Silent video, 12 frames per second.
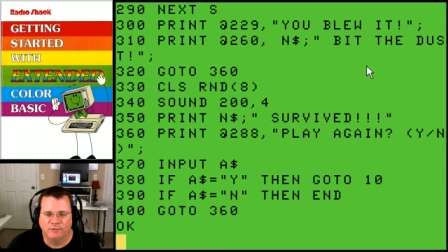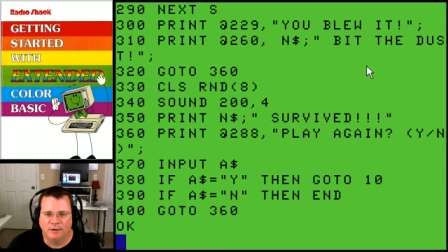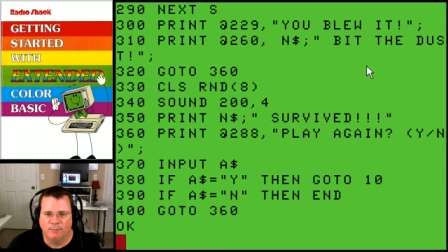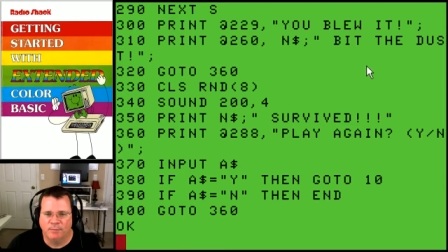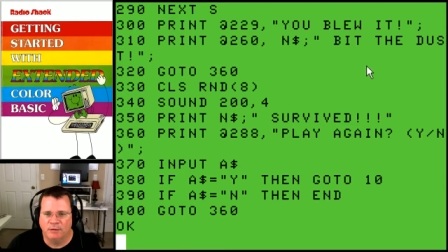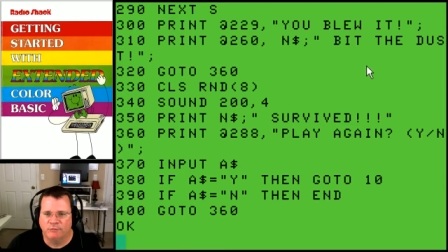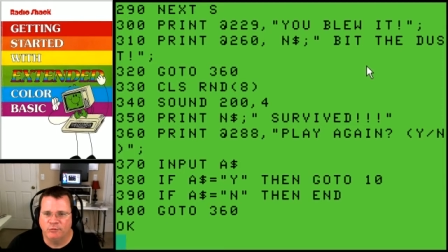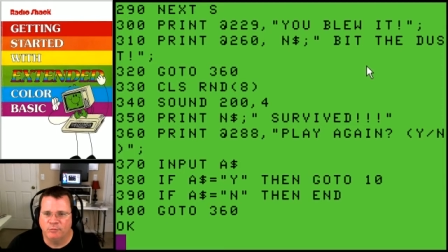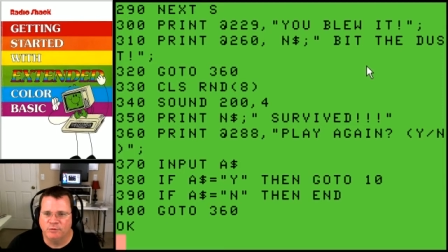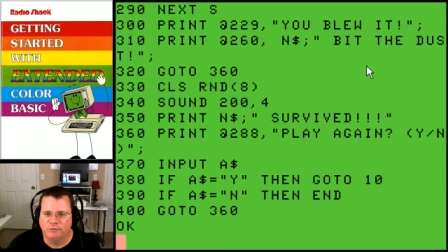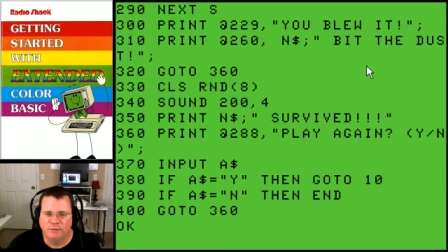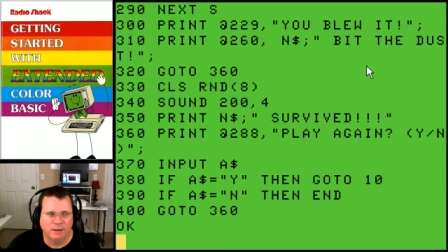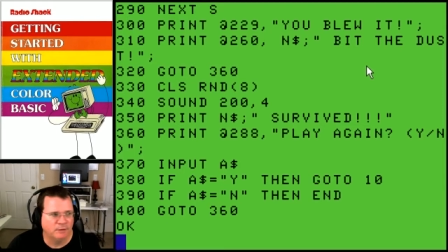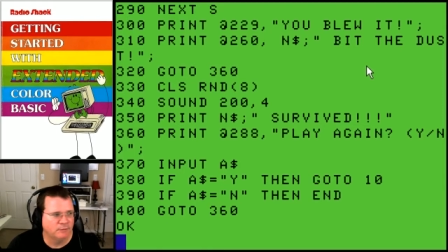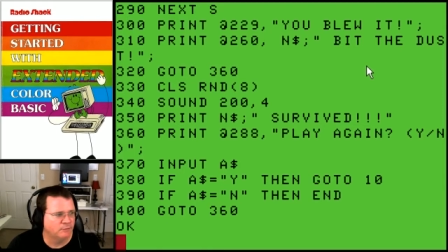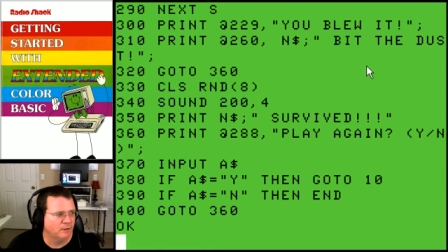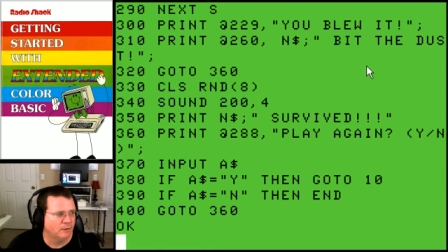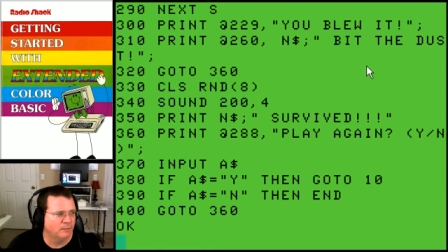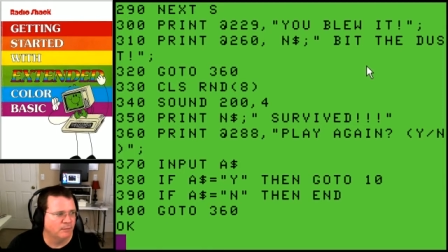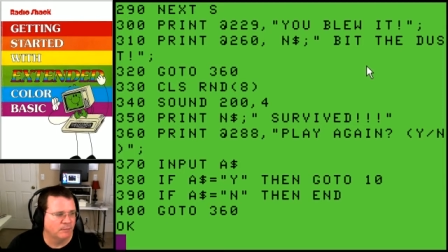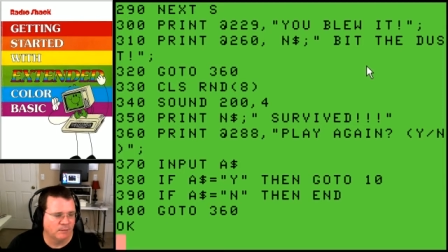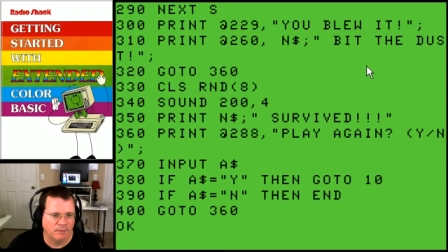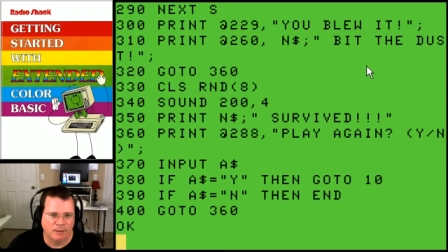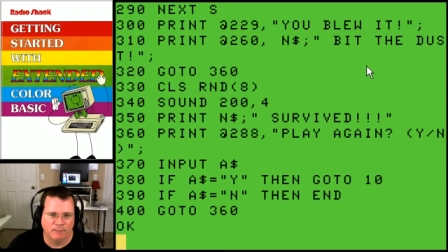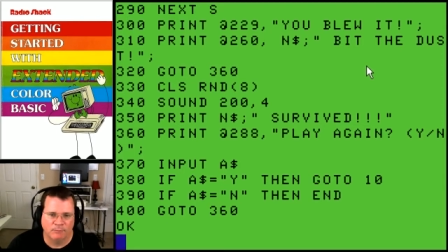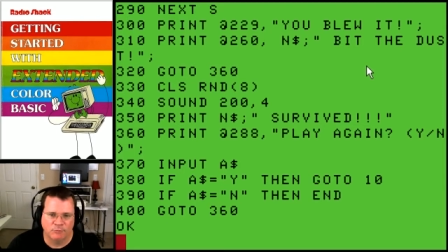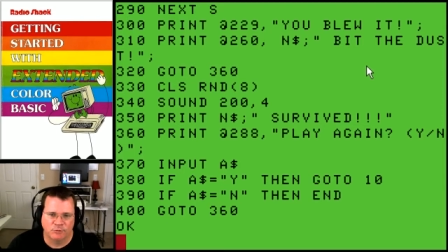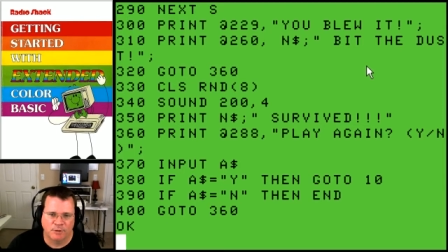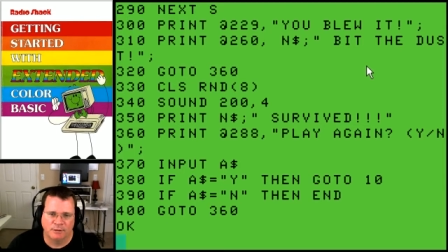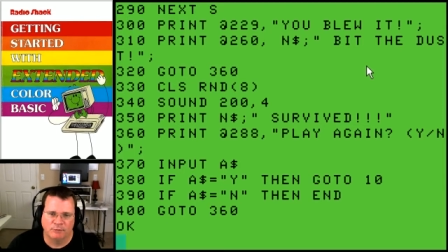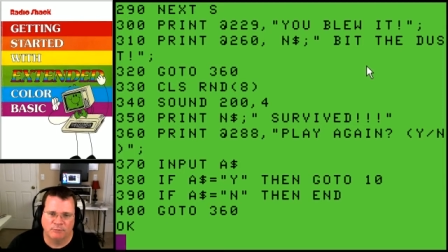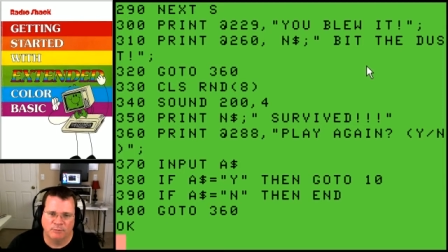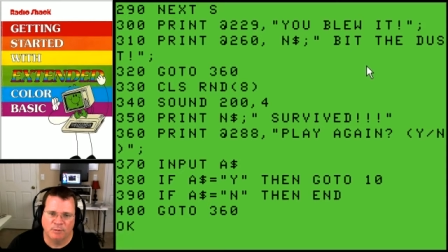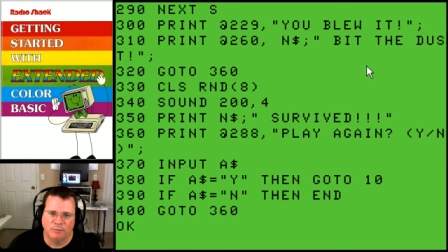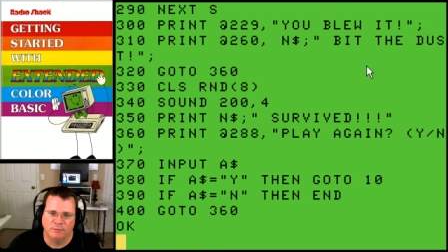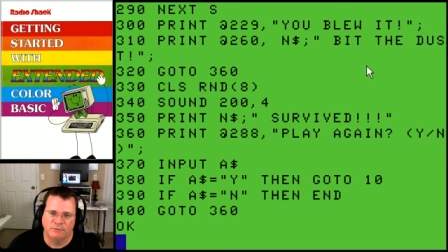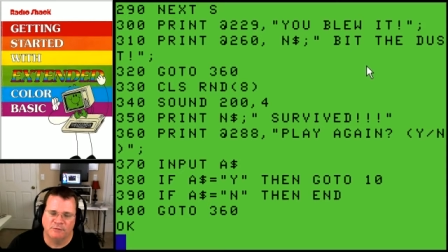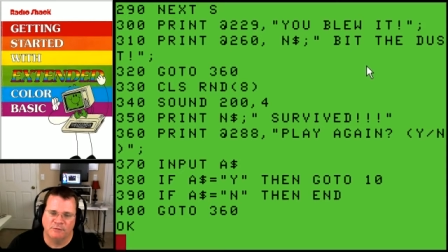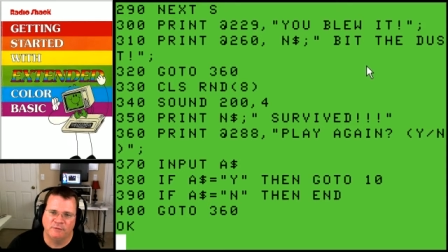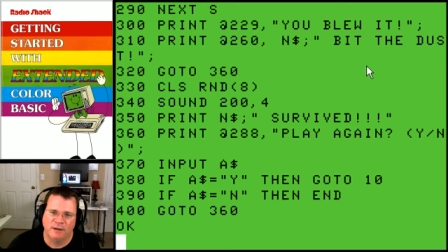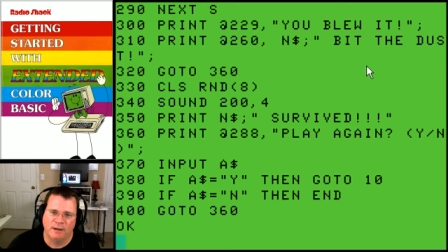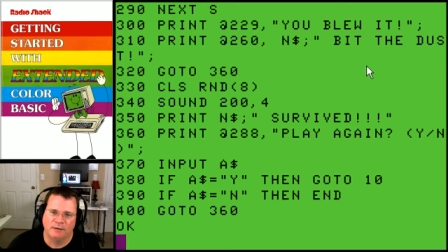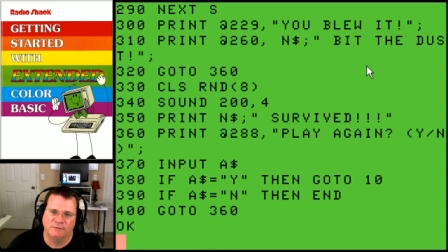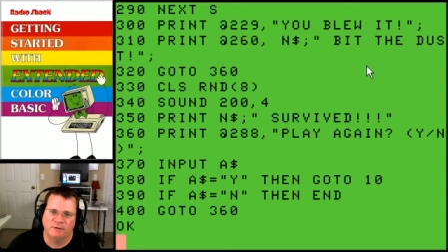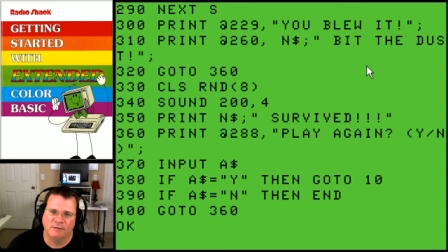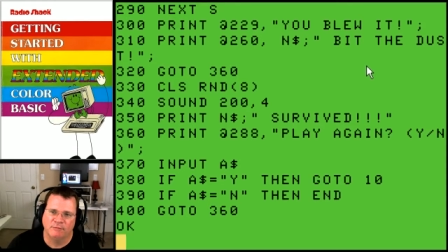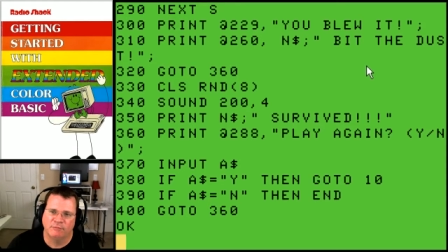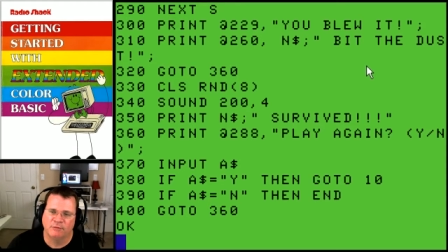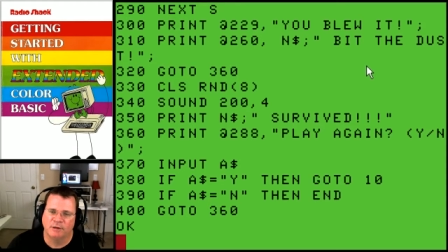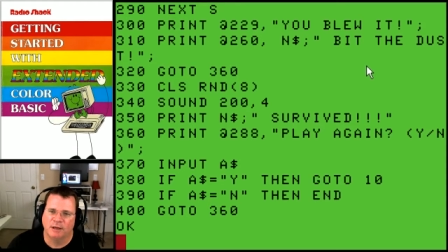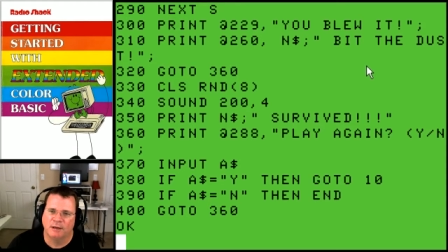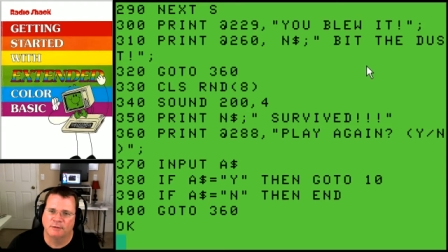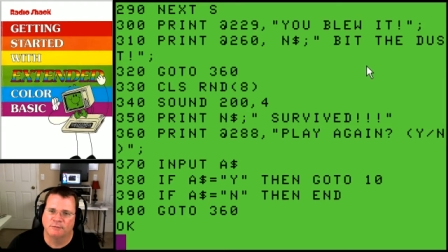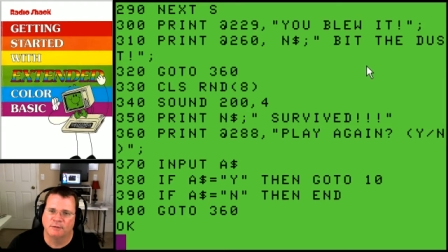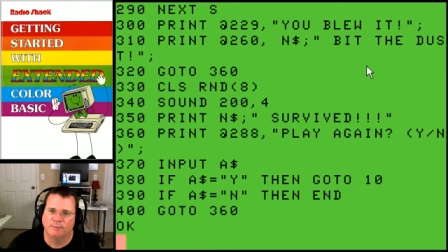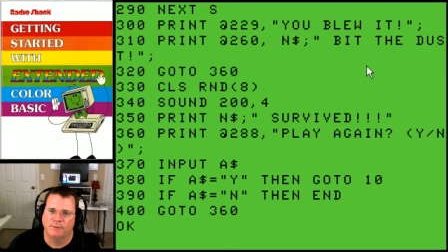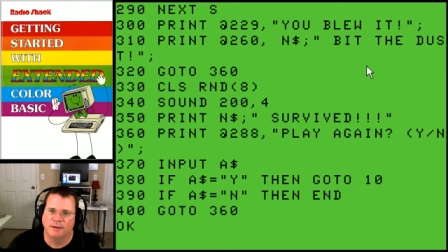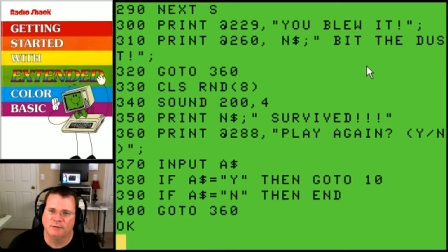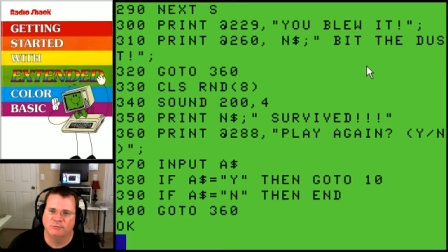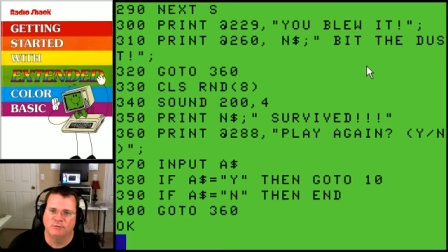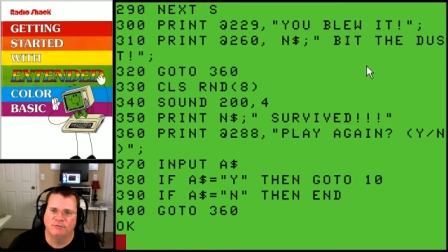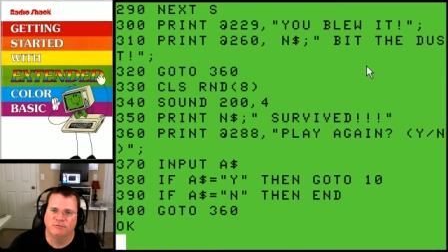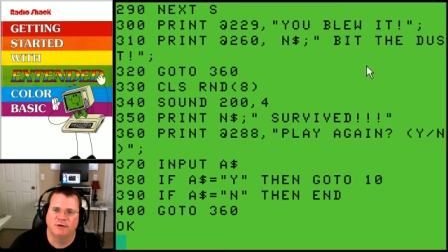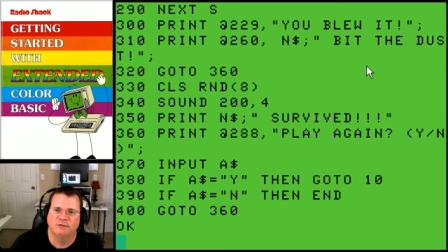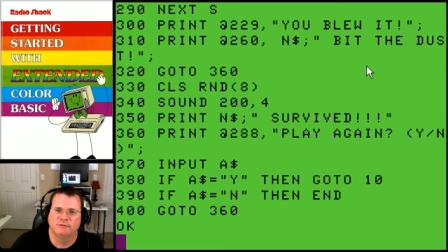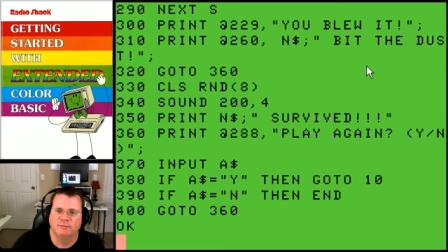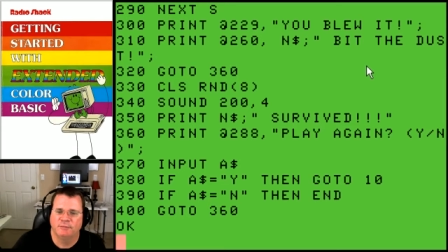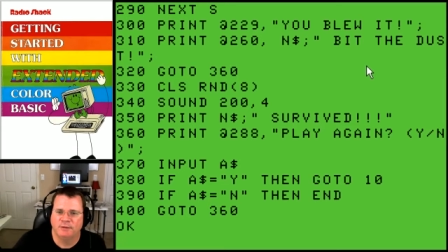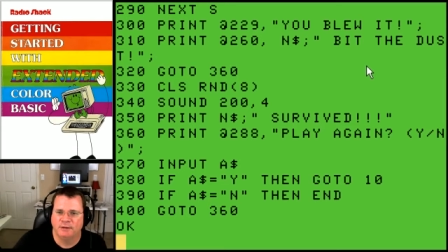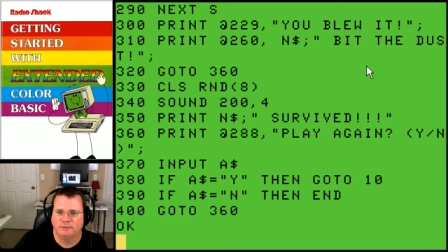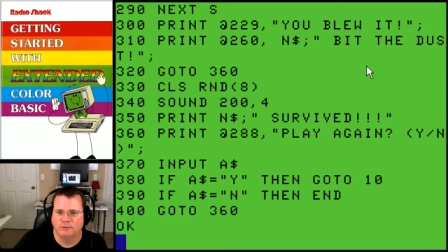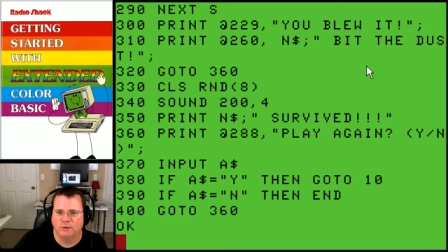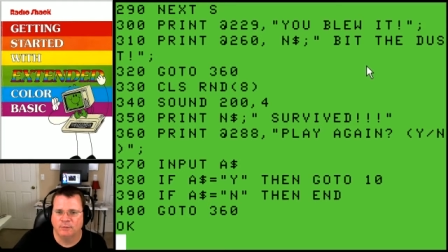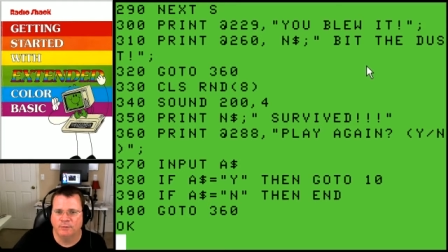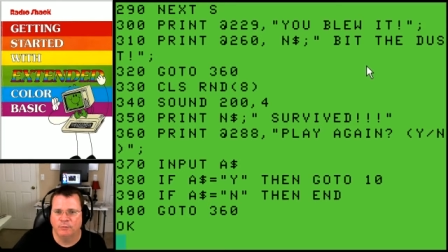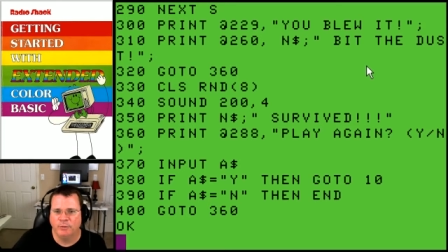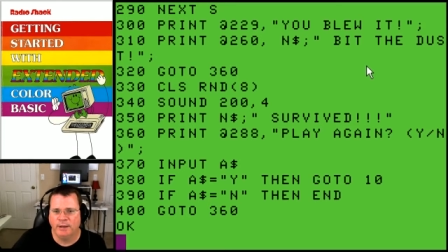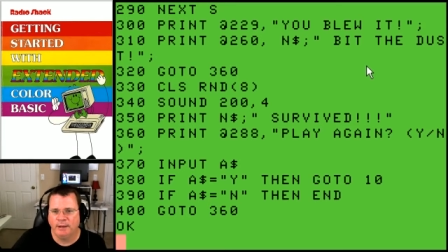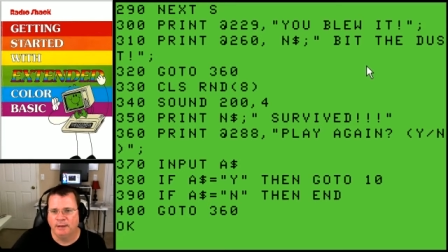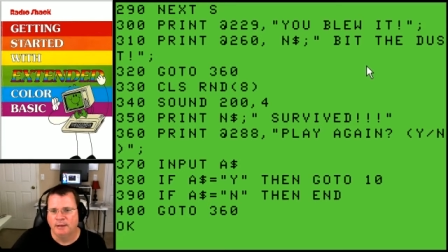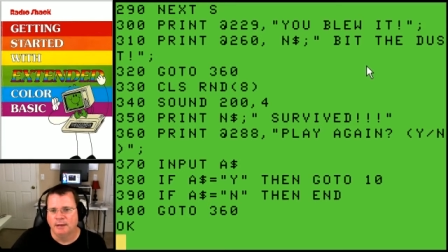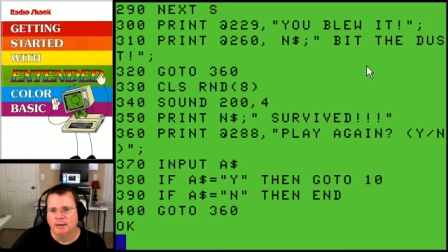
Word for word: I made a few mistakes in um, trying to remember the syntax. I forgot some things. We fixed some things on the way.